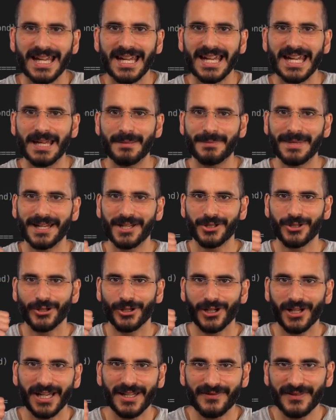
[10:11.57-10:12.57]
It makes your
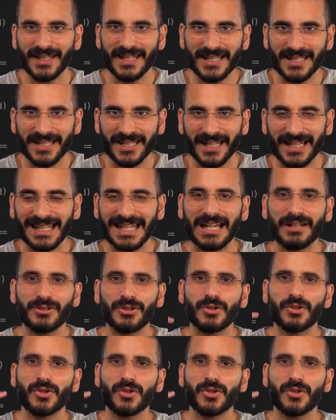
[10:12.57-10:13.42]
life easier, allows you